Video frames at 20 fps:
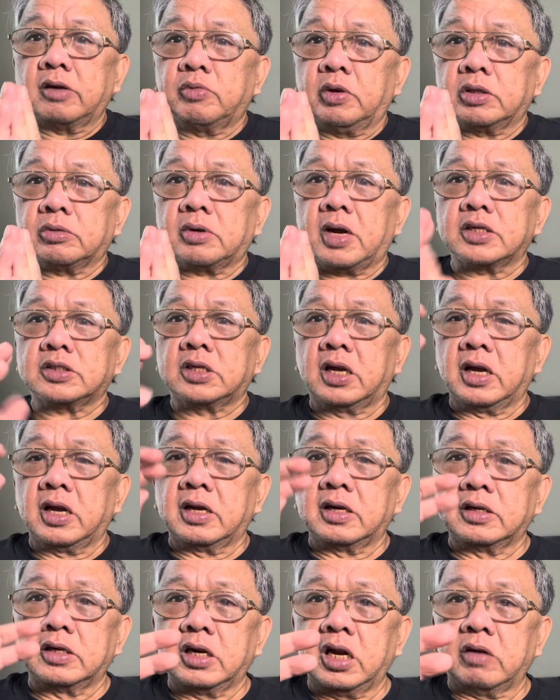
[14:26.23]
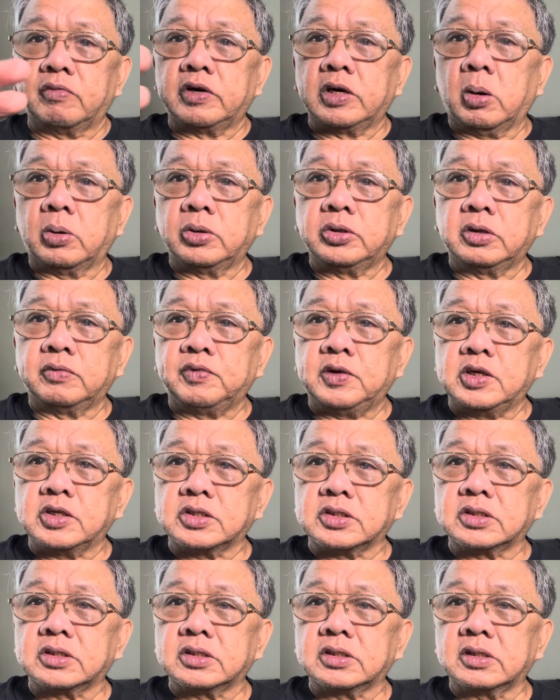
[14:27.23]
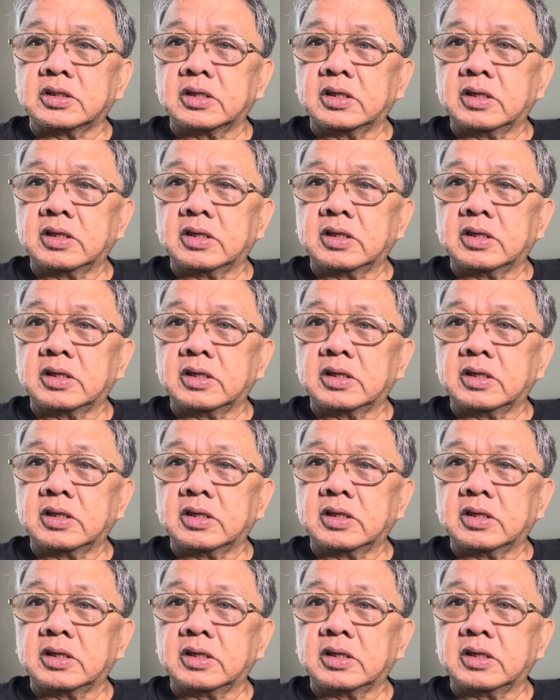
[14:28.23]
we trust, never hold your peace.